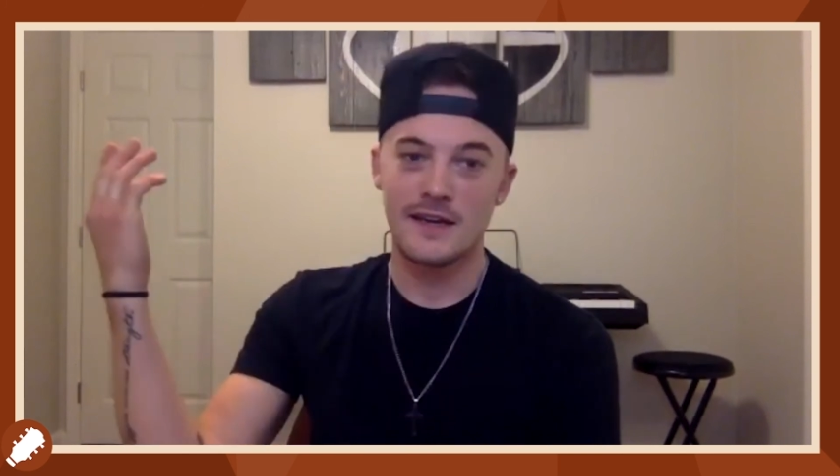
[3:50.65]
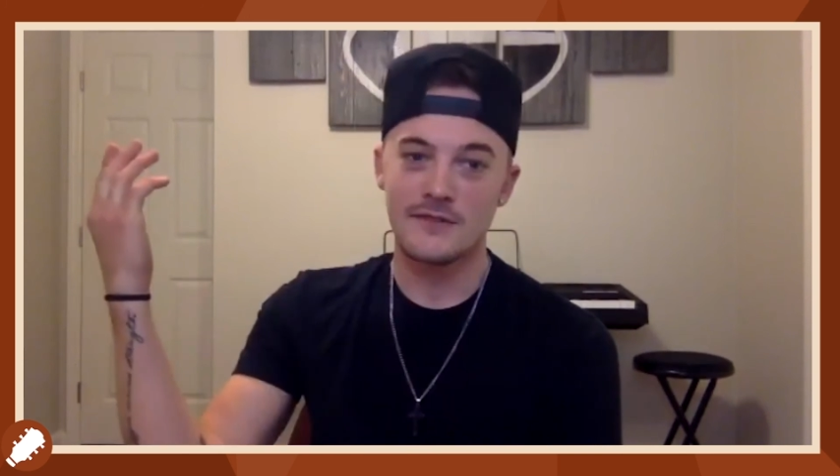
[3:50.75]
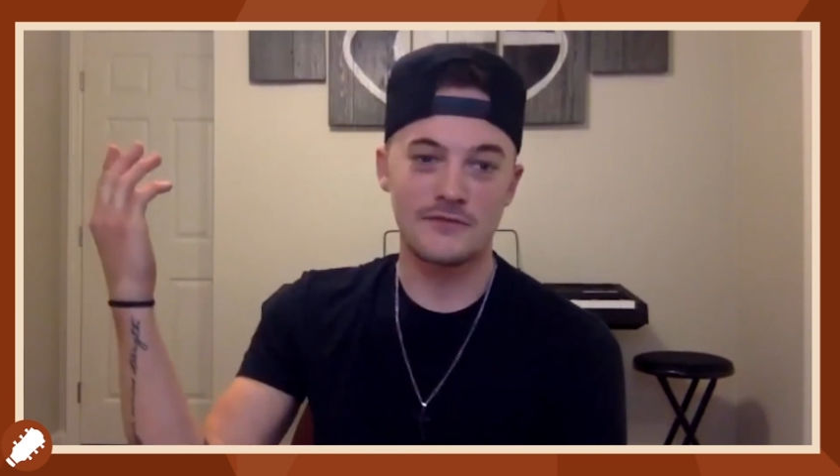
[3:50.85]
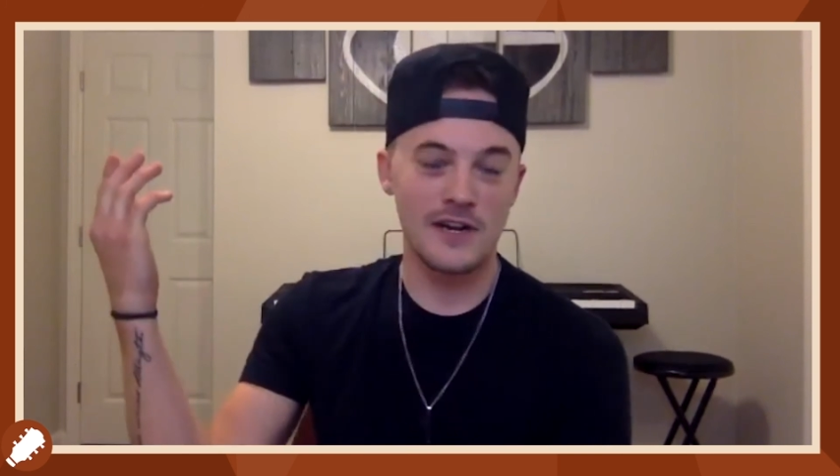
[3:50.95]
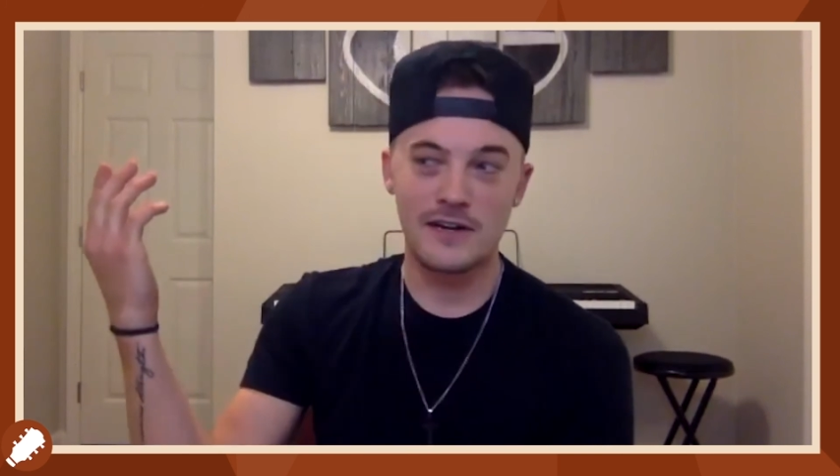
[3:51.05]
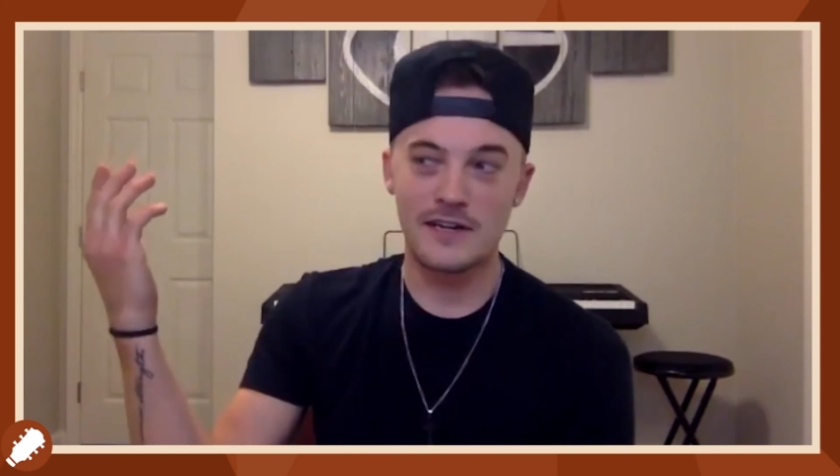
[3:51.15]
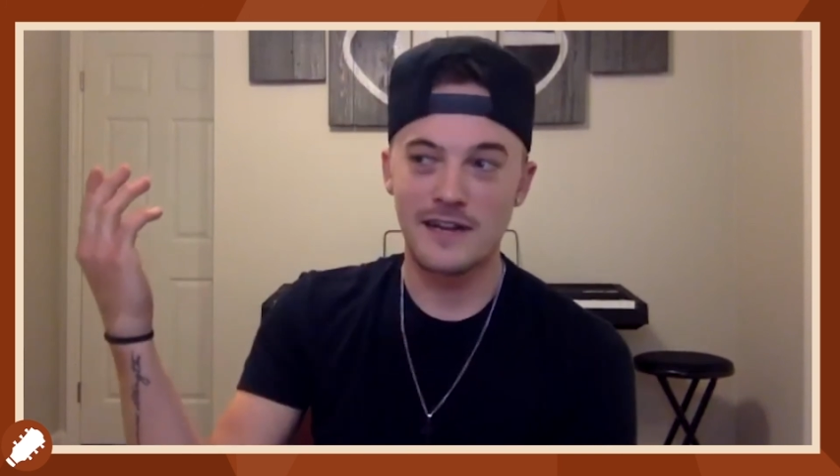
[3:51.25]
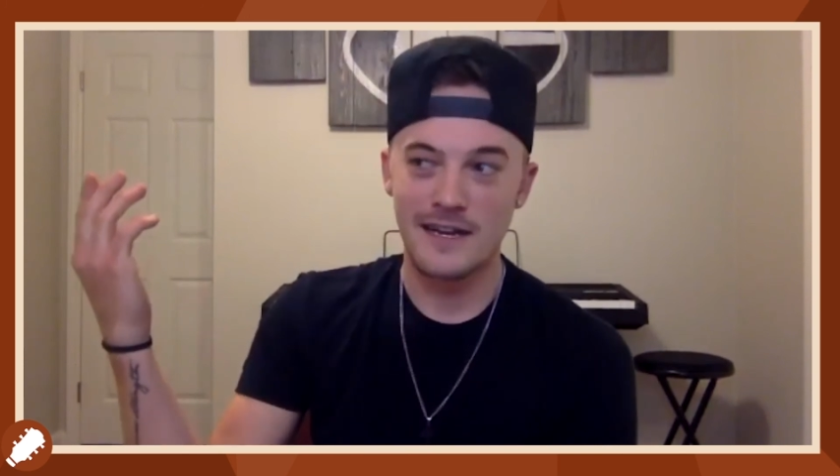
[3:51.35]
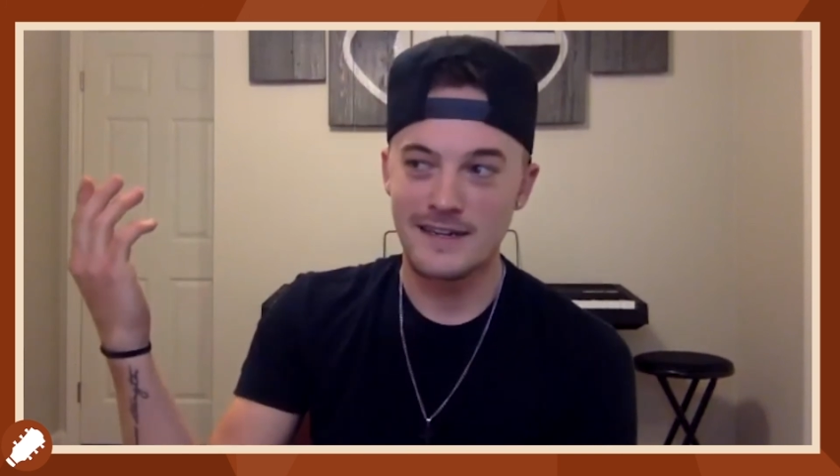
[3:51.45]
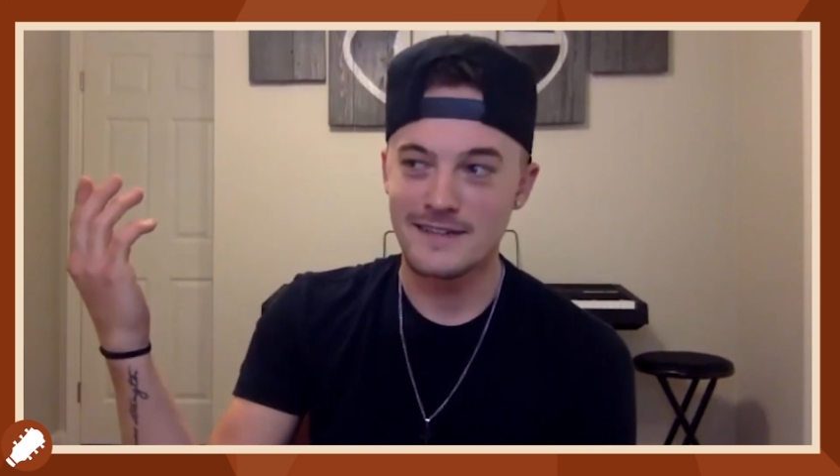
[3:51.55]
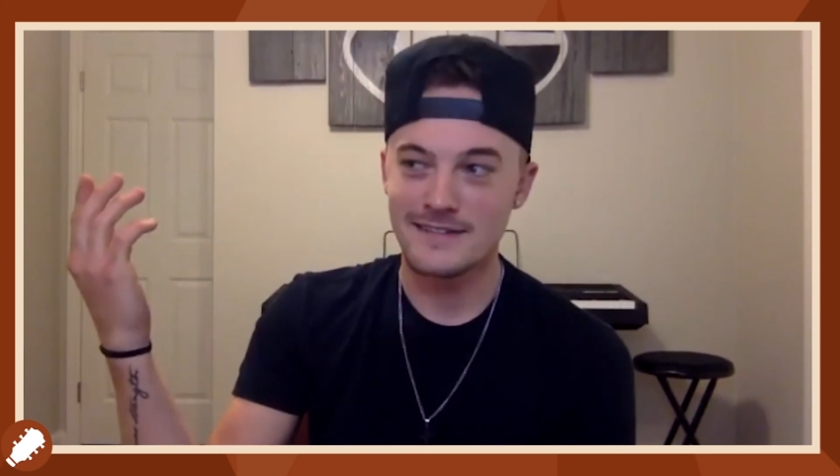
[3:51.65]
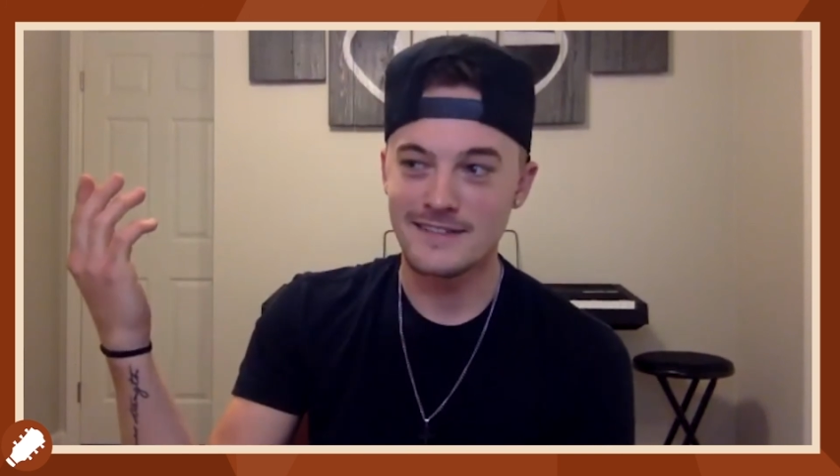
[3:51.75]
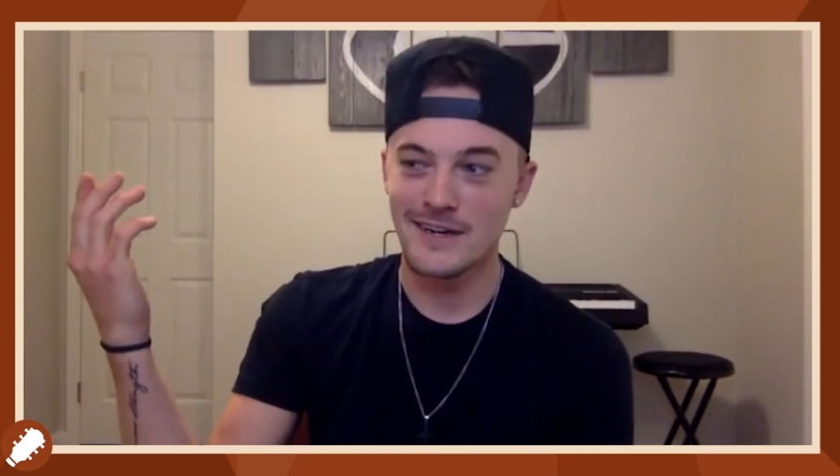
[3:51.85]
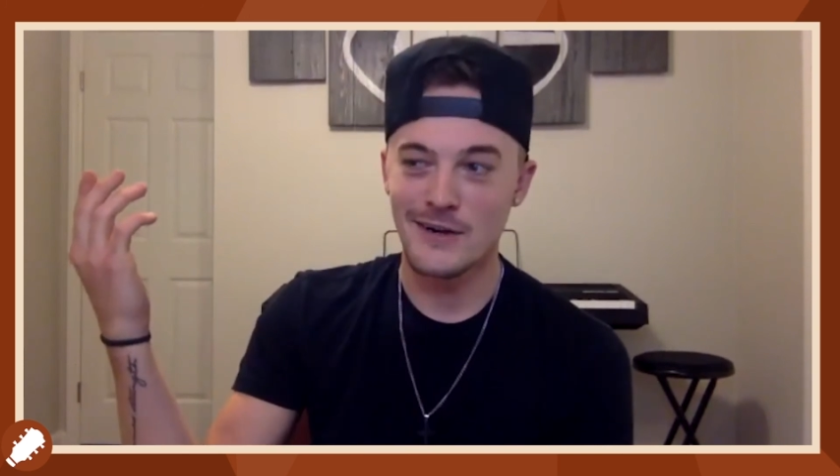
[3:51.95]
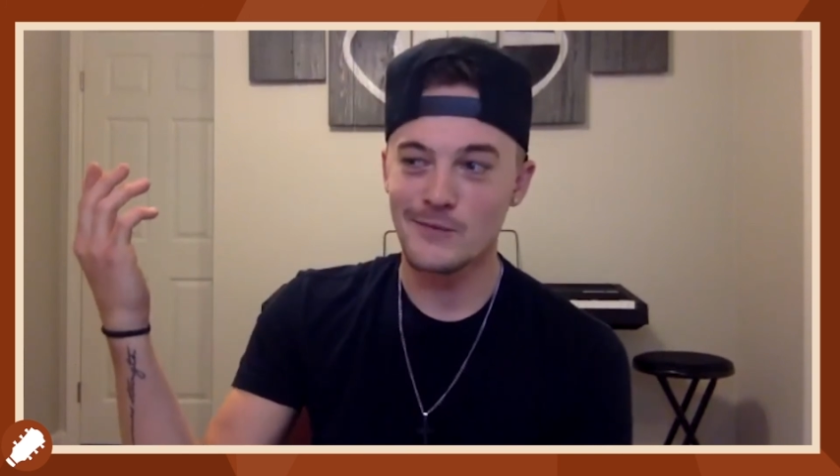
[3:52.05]
very like
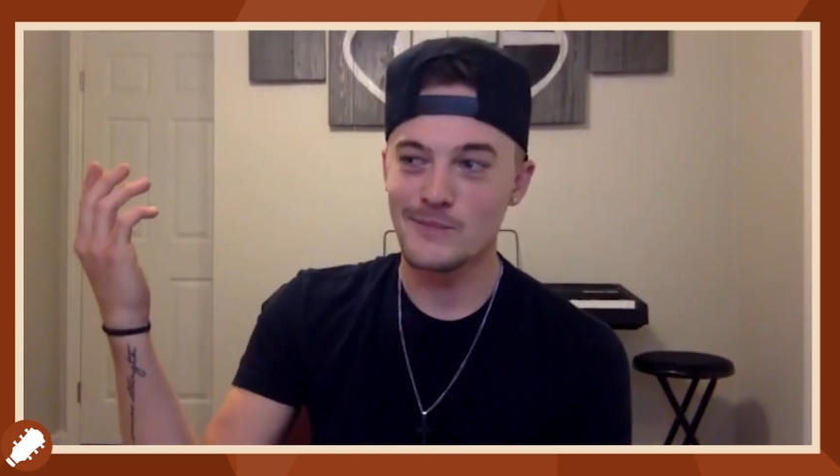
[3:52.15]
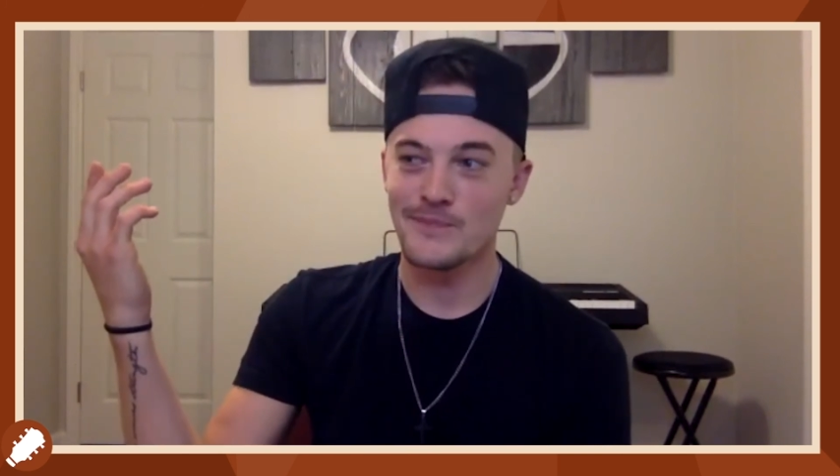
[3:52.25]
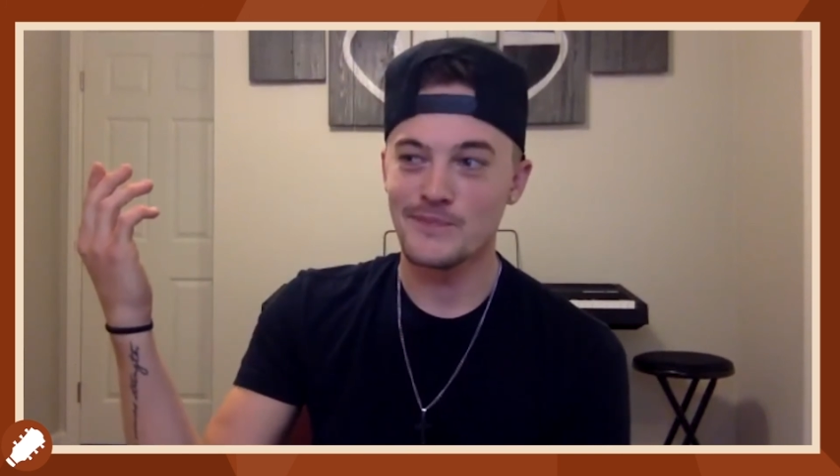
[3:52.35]
you know